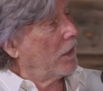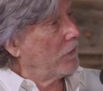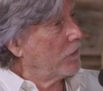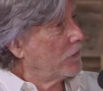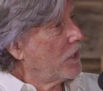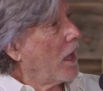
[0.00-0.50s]

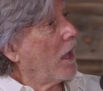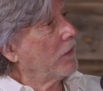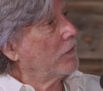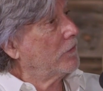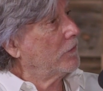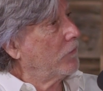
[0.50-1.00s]
your
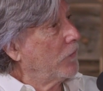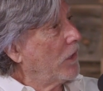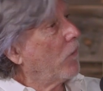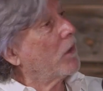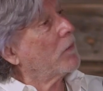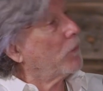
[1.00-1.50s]
child we
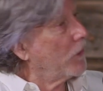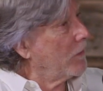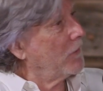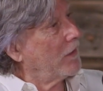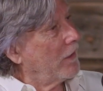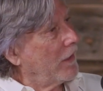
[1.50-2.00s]
don't want to put
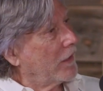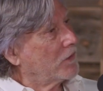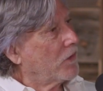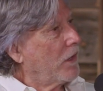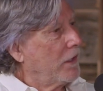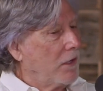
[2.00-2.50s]
them in the next
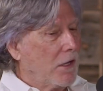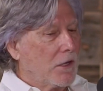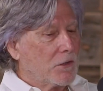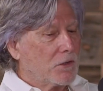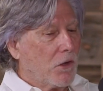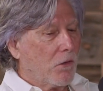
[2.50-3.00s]
grade.
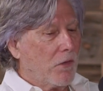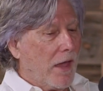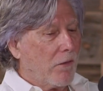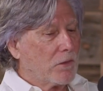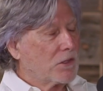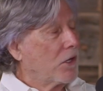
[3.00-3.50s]
So
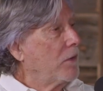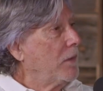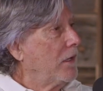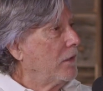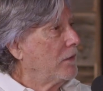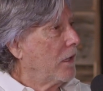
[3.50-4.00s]
that was going to
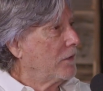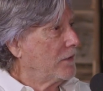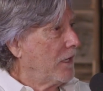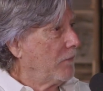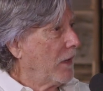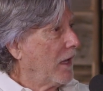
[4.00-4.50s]
be a
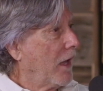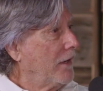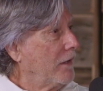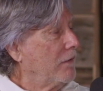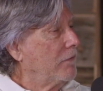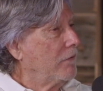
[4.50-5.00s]
setback. I
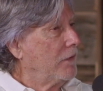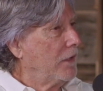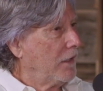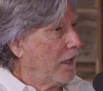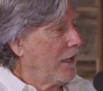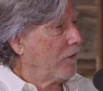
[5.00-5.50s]
didn't
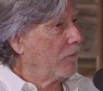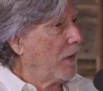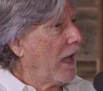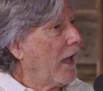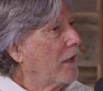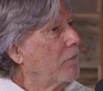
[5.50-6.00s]
get held
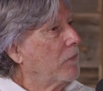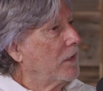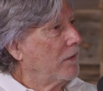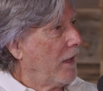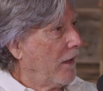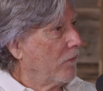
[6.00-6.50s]
back,
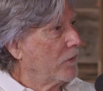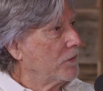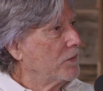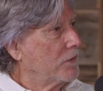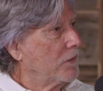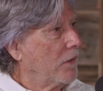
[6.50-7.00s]
but that
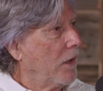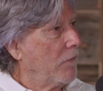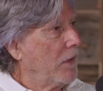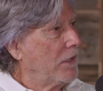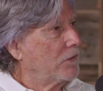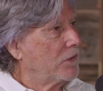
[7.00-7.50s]
was a
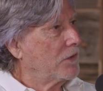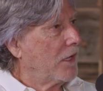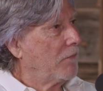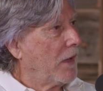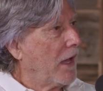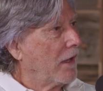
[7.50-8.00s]
major
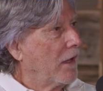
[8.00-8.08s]
setback.